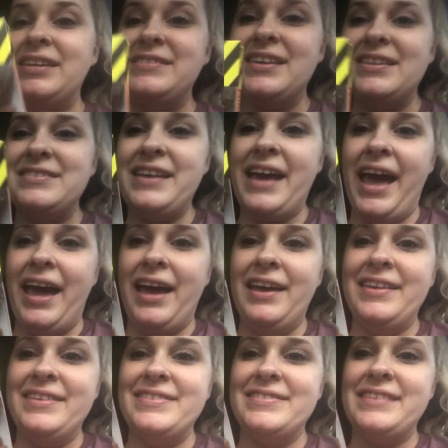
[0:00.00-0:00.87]
today.
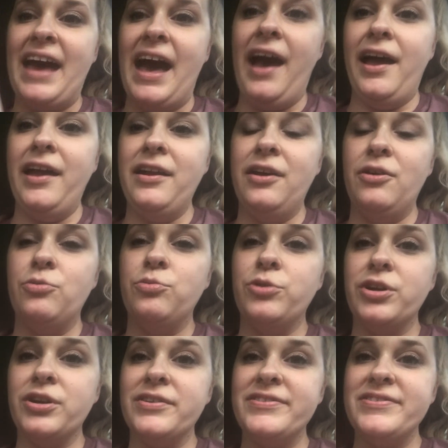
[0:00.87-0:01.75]
His dad
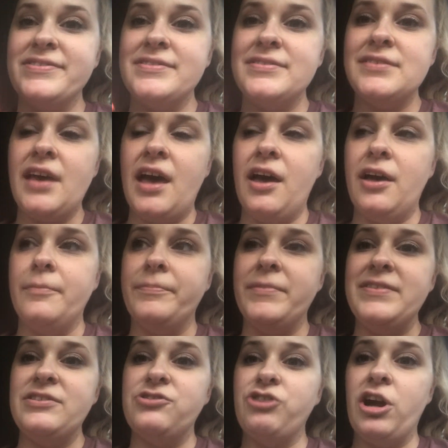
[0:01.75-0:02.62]
works,
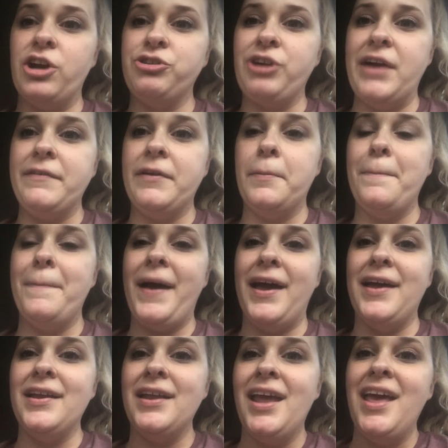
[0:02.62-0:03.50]
he's a truck driver,
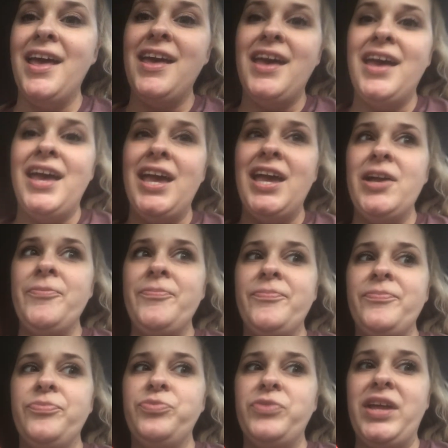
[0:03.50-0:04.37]
but
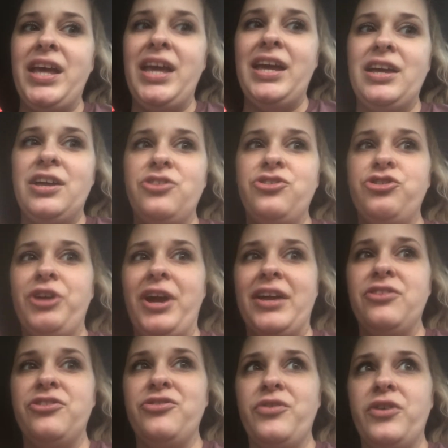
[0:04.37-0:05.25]
he
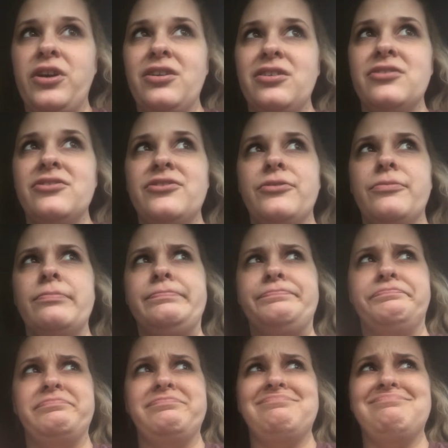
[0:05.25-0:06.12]
transfers
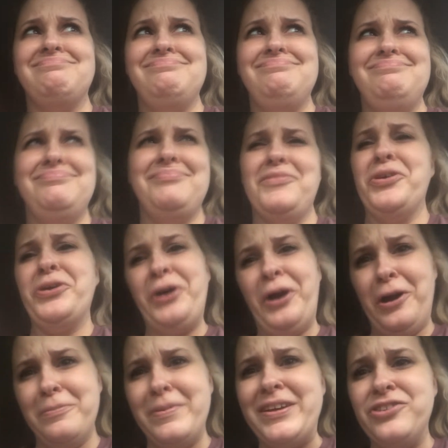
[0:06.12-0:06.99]

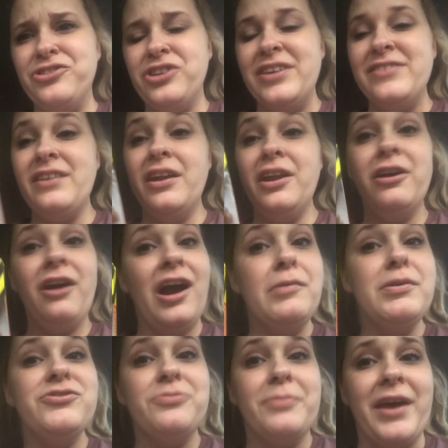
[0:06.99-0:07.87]
garbage. He's not a
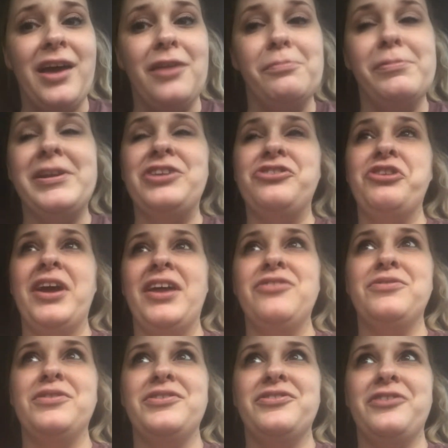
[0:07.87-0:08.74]
garbage man, but he
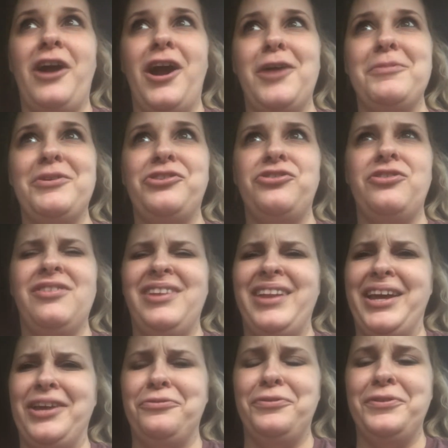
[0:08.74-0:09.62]
transfers garbage to
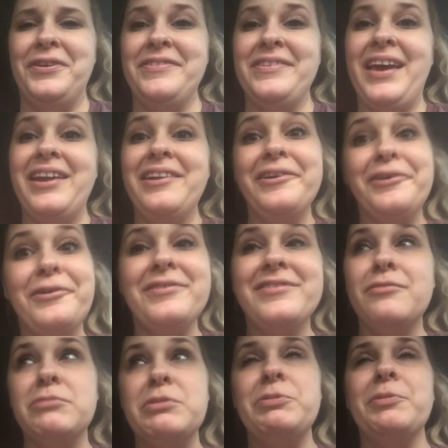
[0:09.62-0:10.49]
landfills. I know
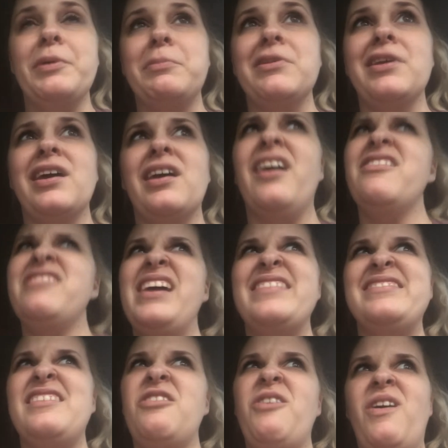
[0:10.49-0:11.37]
some people might be like, oh,
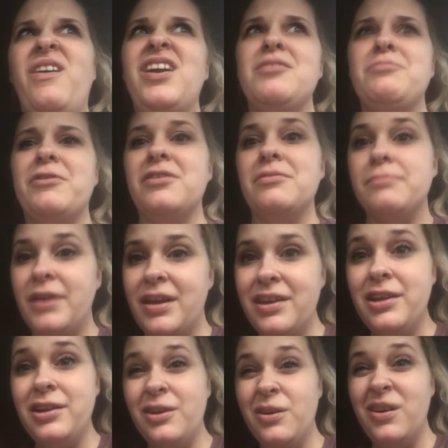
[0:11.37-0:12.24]
that's so horrible,
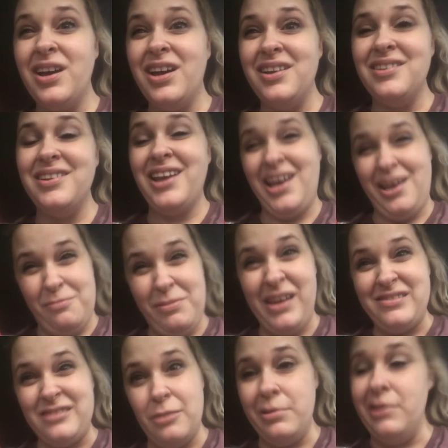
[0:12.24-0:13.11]
but you know what? It
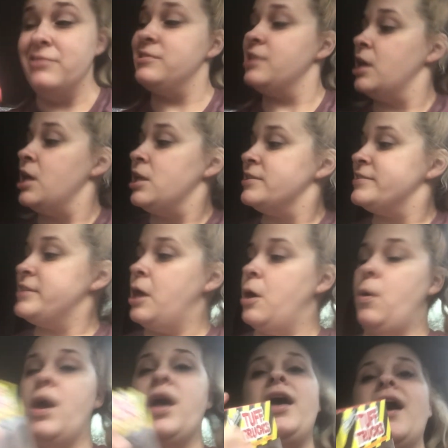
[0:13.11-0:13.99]
pays our bills.
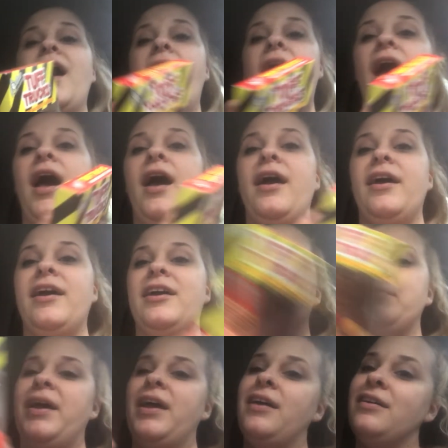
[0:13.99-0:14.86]
So, I